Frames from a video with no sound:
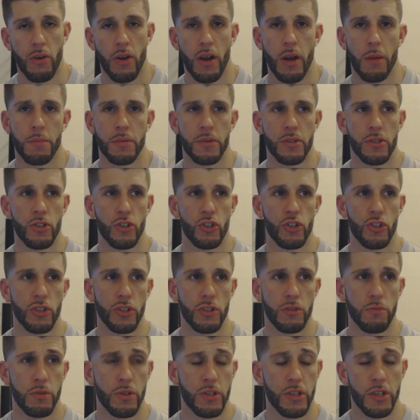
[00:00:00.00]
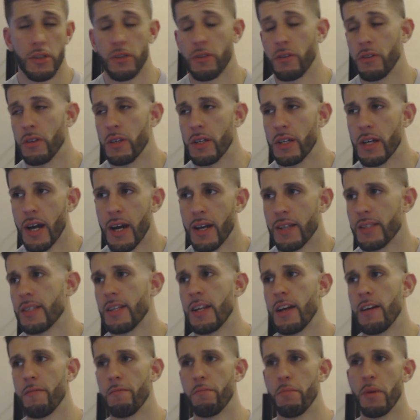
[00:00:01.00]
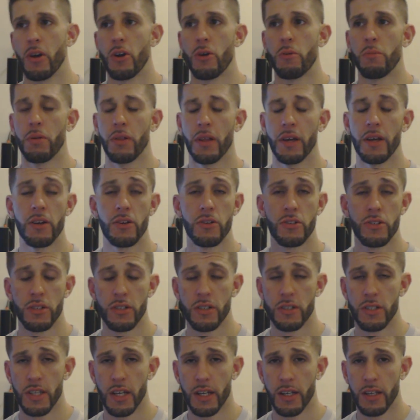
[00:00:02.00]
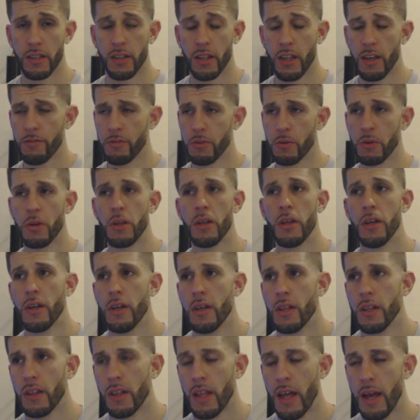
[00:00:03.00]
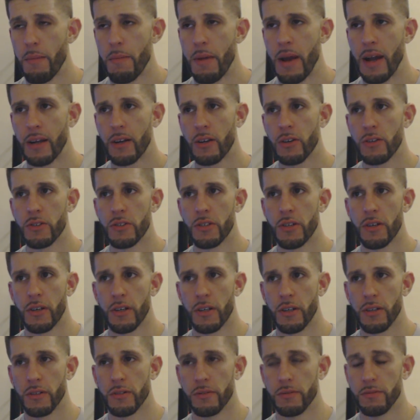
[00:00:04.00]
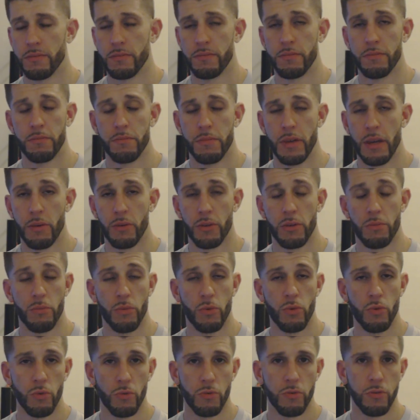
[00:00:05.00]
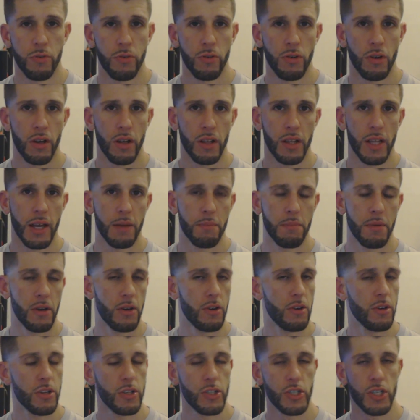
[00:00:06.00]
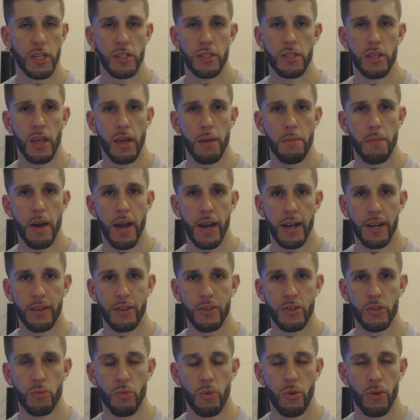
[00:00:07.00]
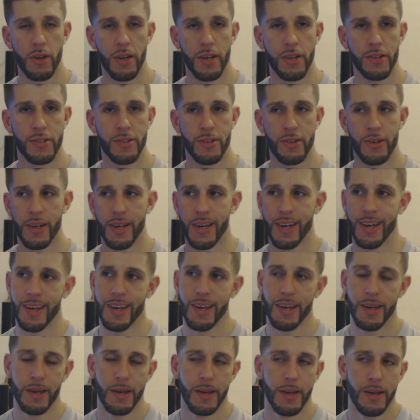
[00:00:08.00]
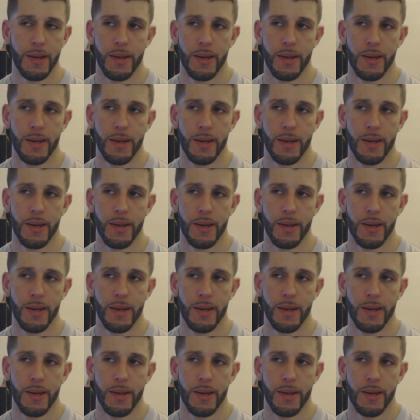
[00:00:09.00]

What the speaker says: better opposition, particularly guys that have better players in the second level. Linebackers are going to be able to move a lot better than the Jets linebackers were yesterday.